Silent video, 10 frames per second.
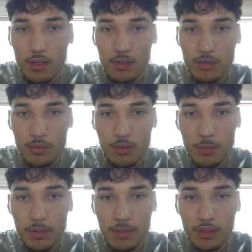So
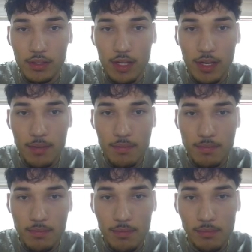coming into today,
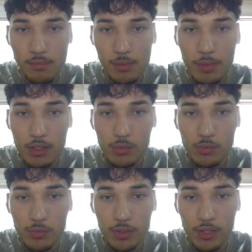my bias
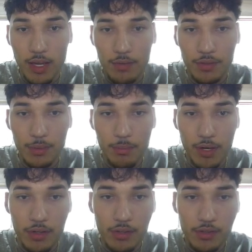was really heavily
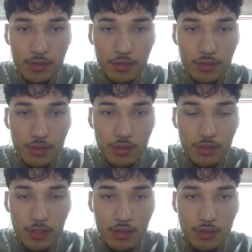bearish,
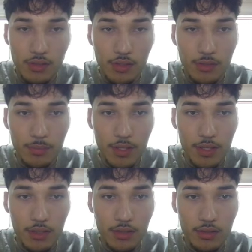just
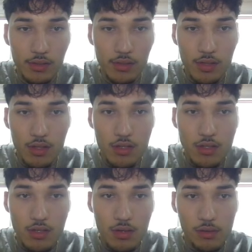because,
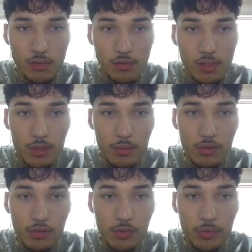right, we're
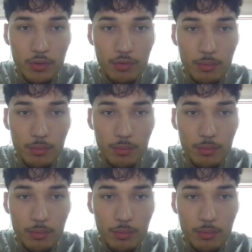distributing from